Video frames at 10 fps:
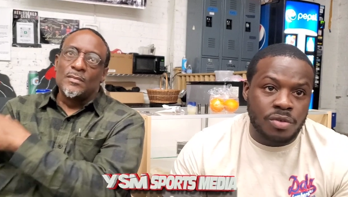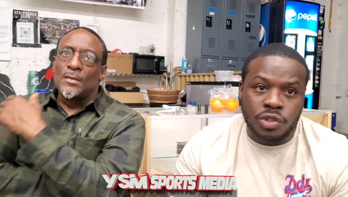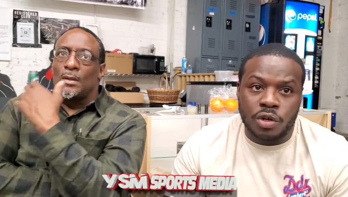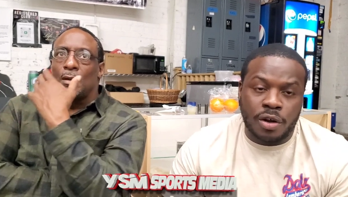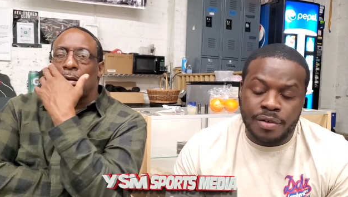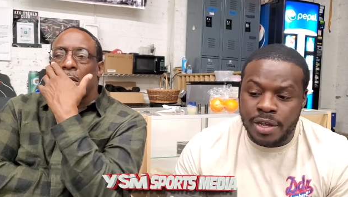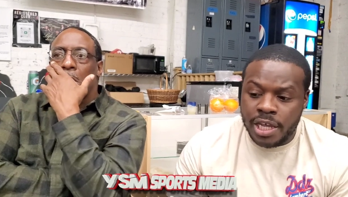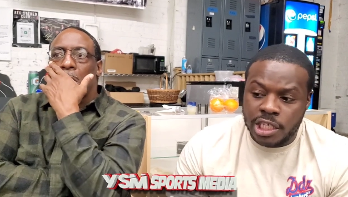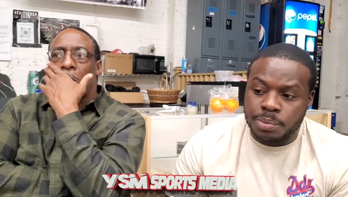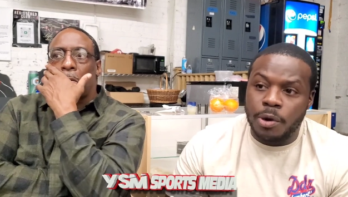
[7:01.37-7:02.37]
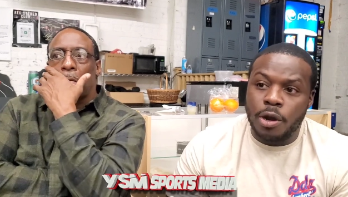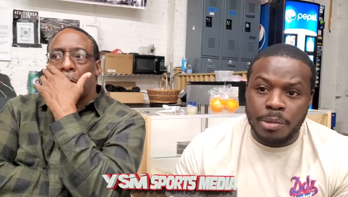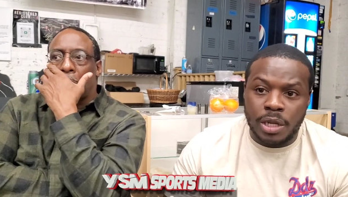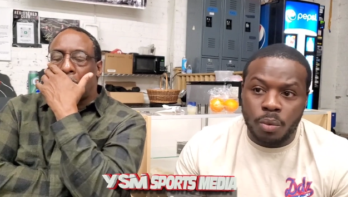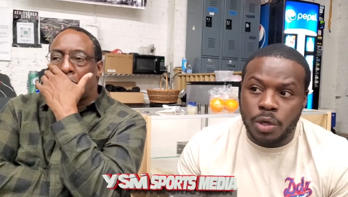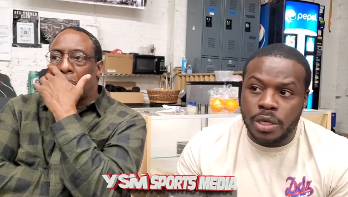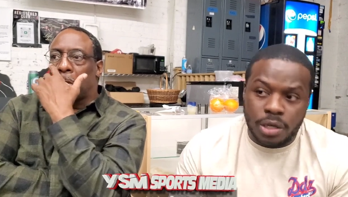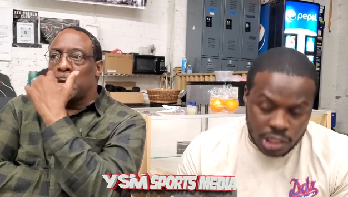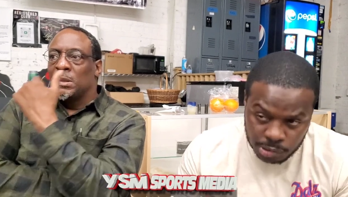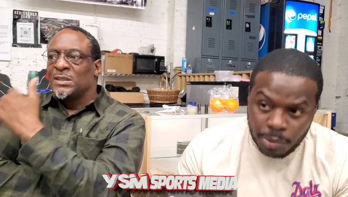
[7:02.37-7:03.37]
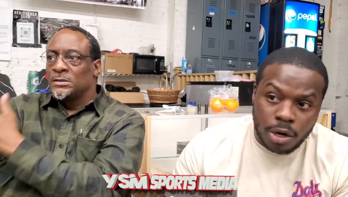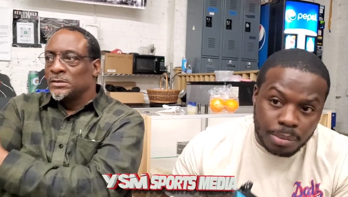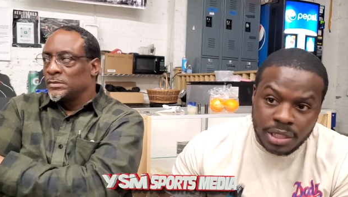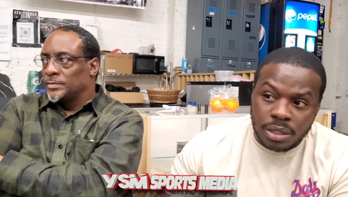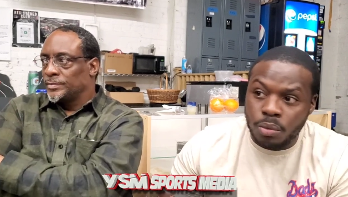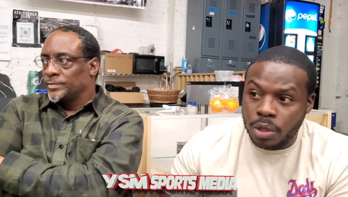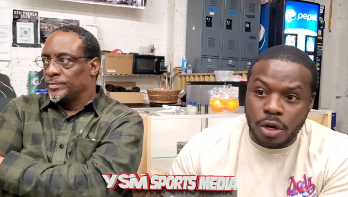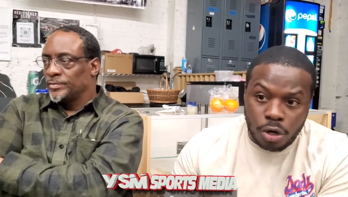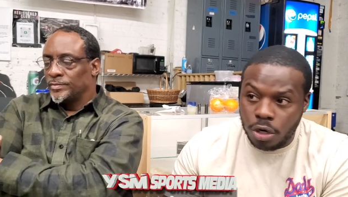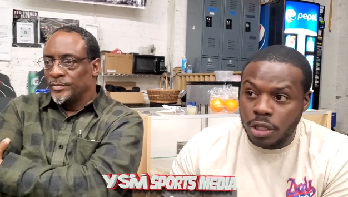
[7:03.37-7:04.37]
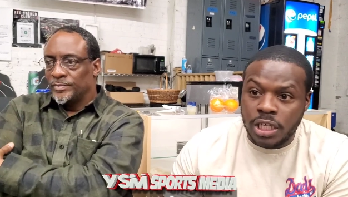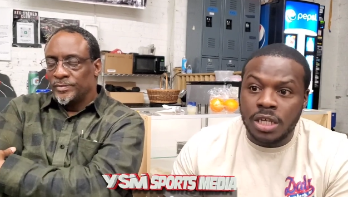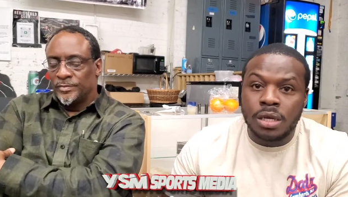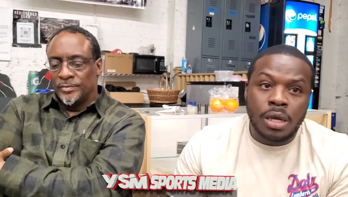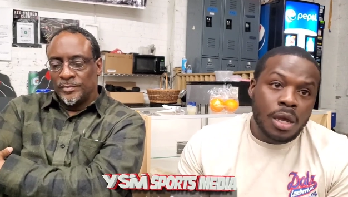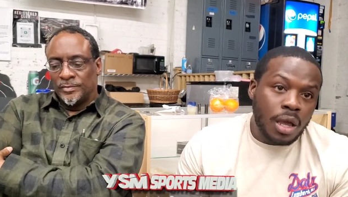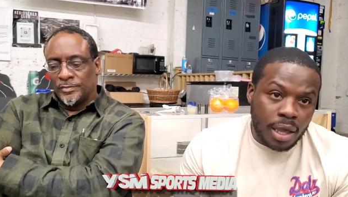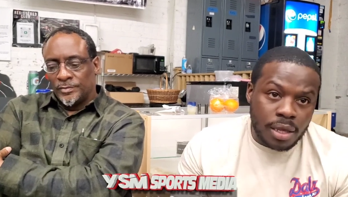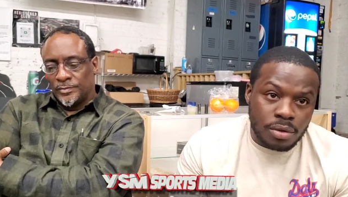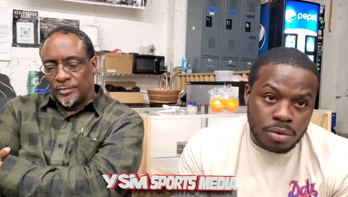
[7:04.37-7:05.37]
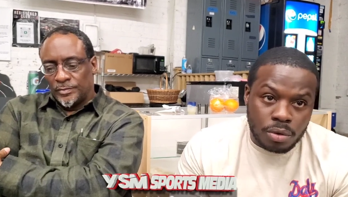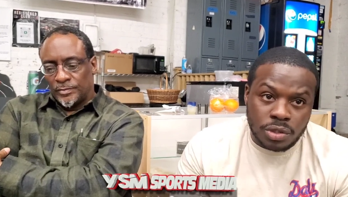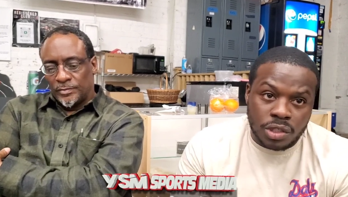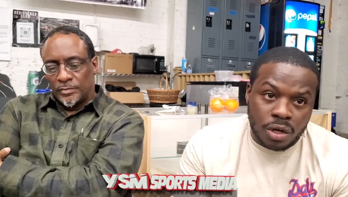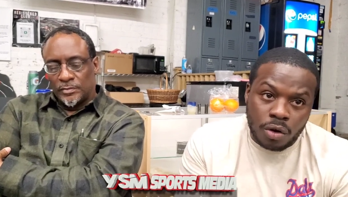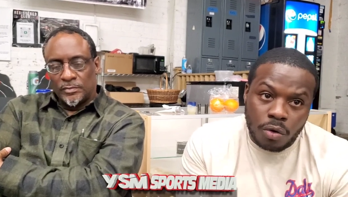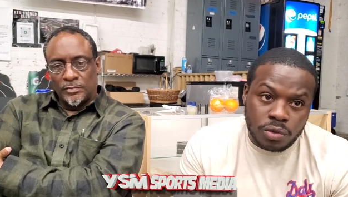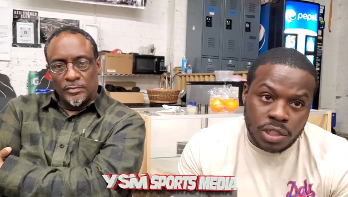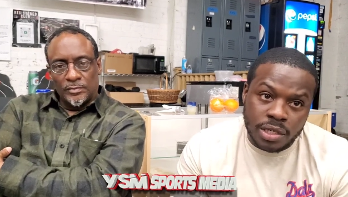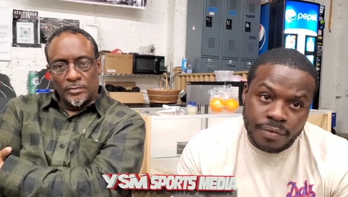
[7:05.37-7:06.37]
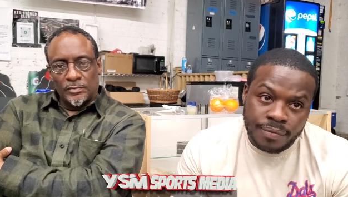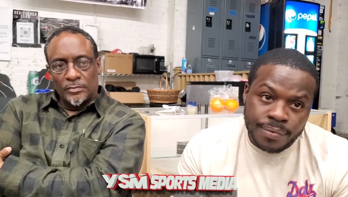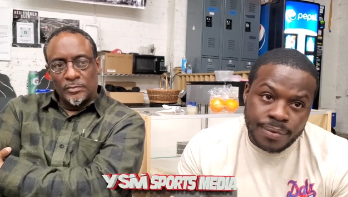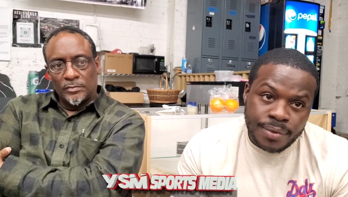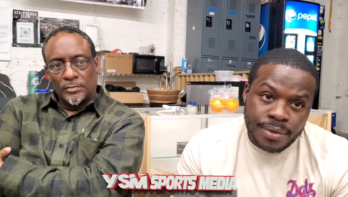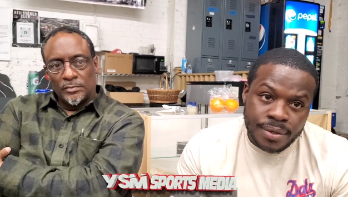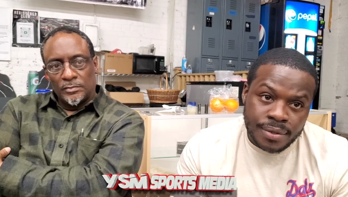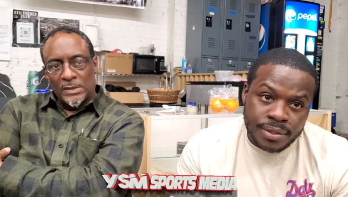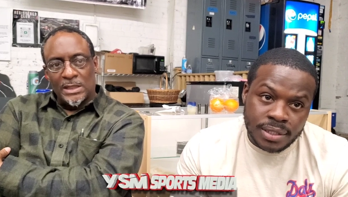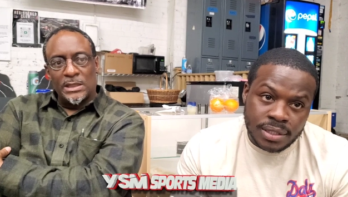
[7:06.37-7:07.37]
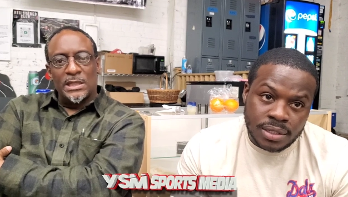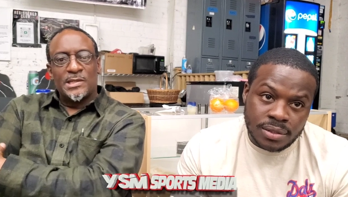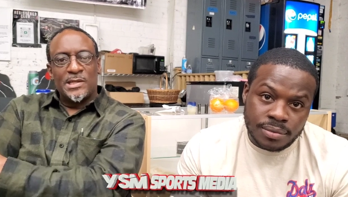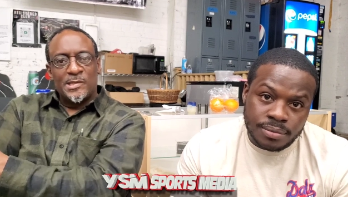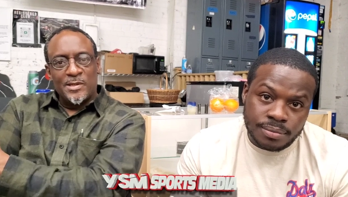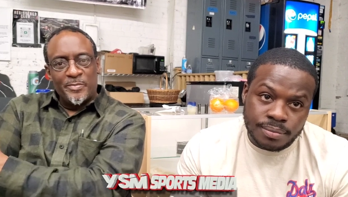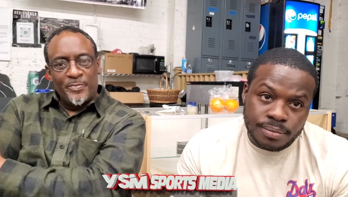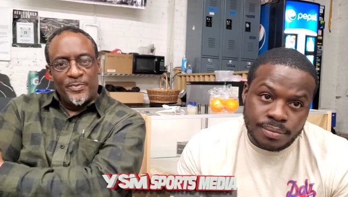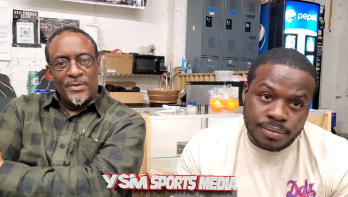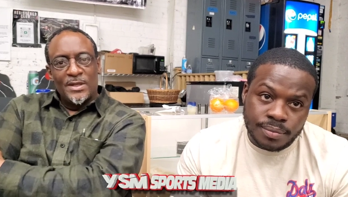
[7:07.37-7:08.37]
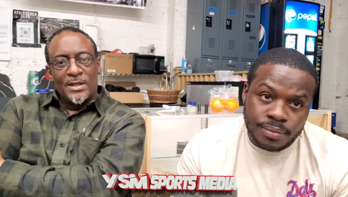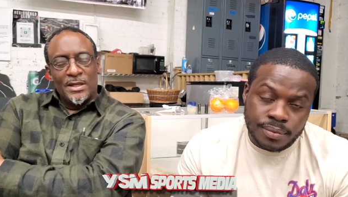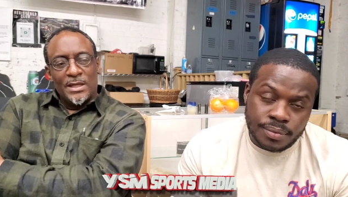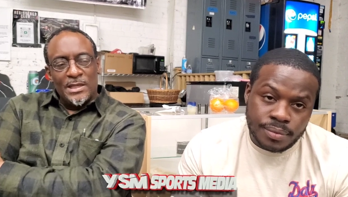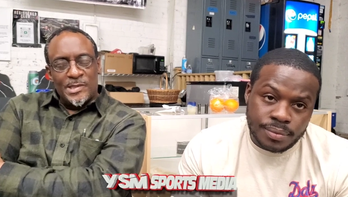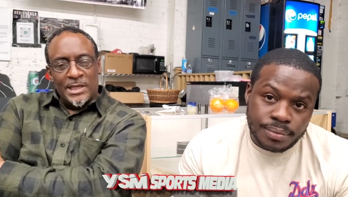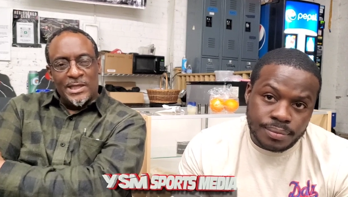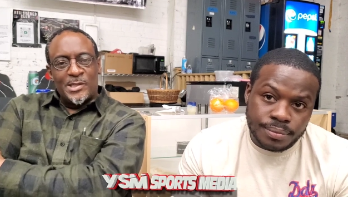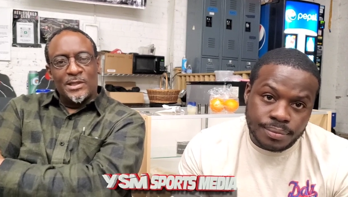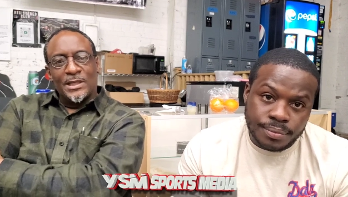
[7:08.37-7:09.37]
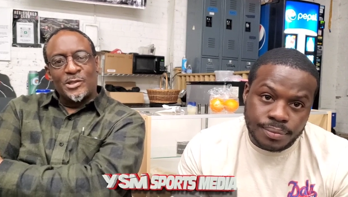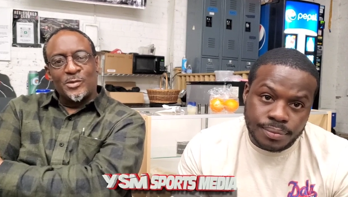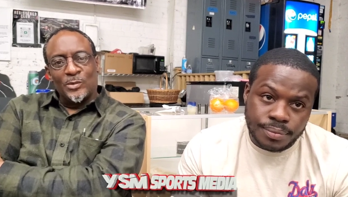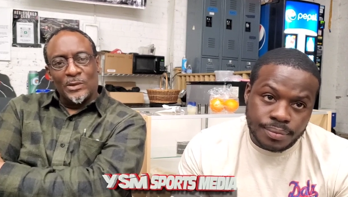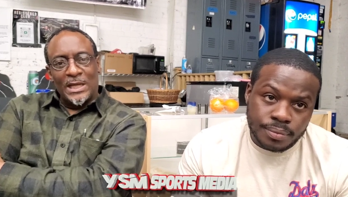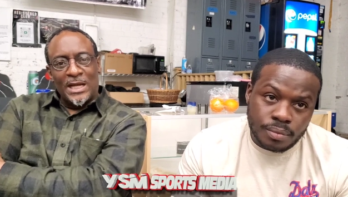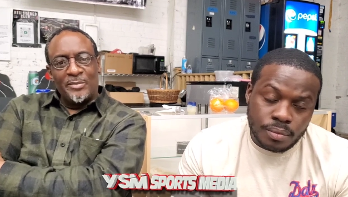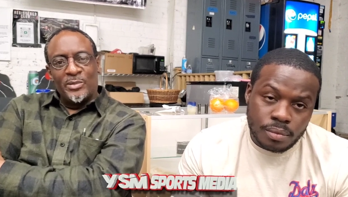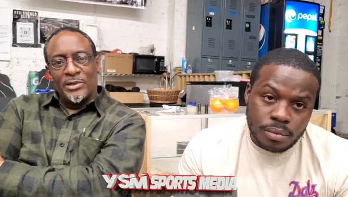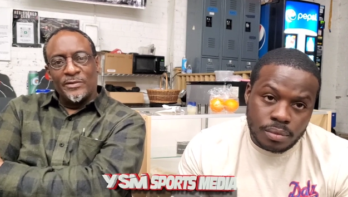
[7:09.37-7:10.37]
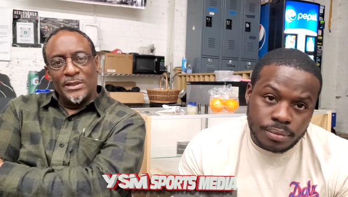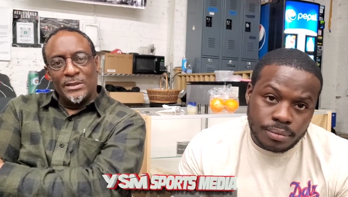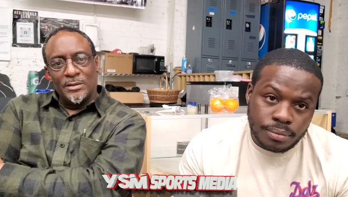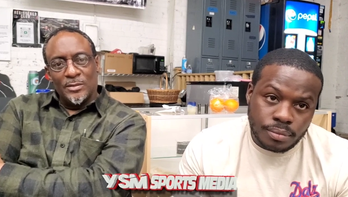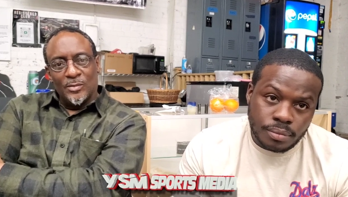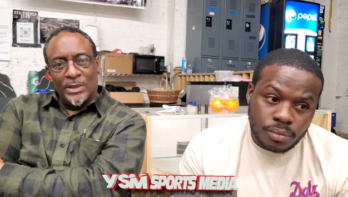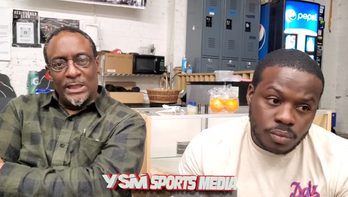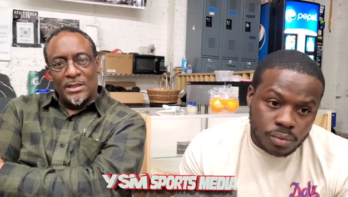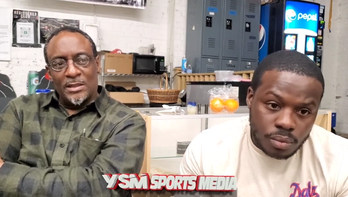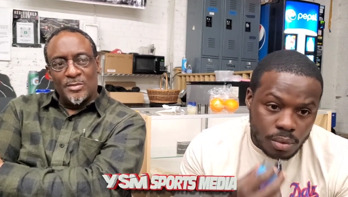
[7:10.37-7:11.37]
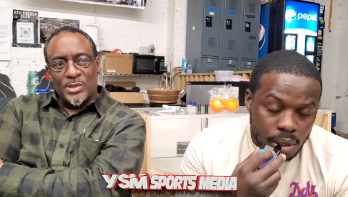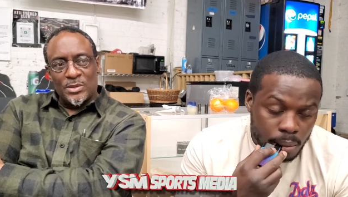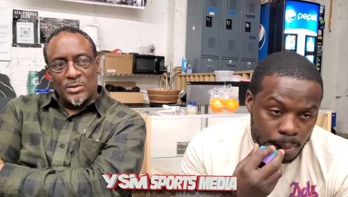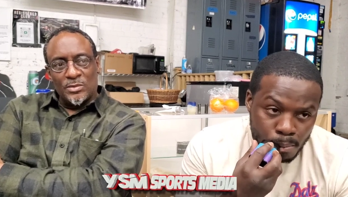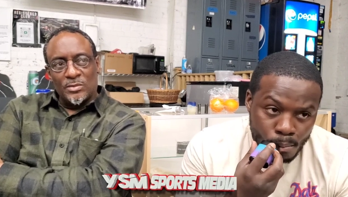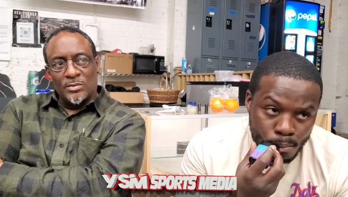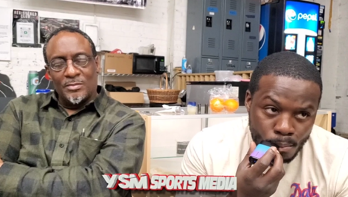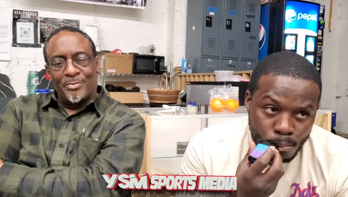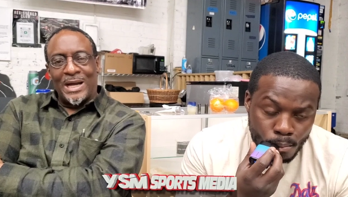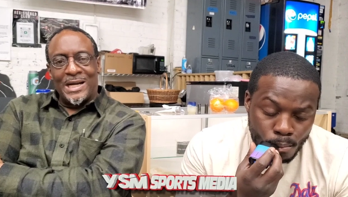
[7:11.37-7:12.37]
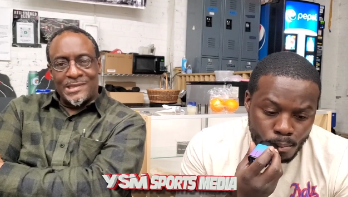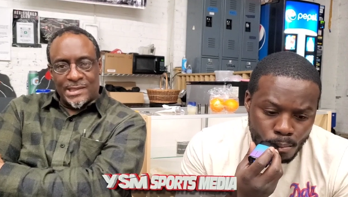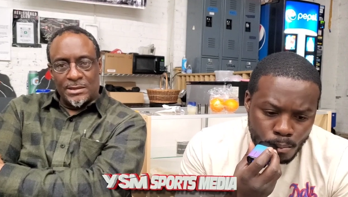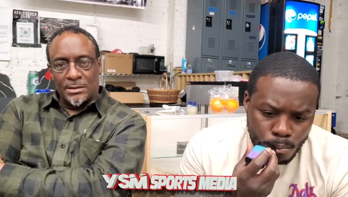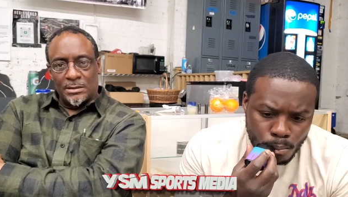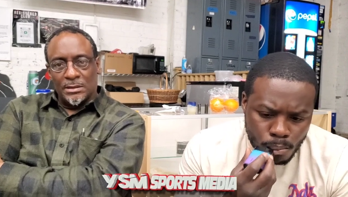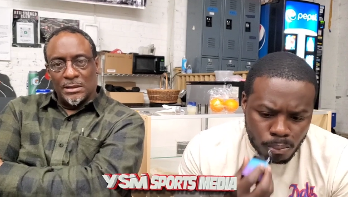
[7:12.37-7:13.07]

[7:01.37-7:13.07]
Speaker 1: that, you start experimenting with it, experimenting with it early, and you know you start coaching.
Speaker 2: And can I say something? Go ahead. His intellectual library when it comes to boxing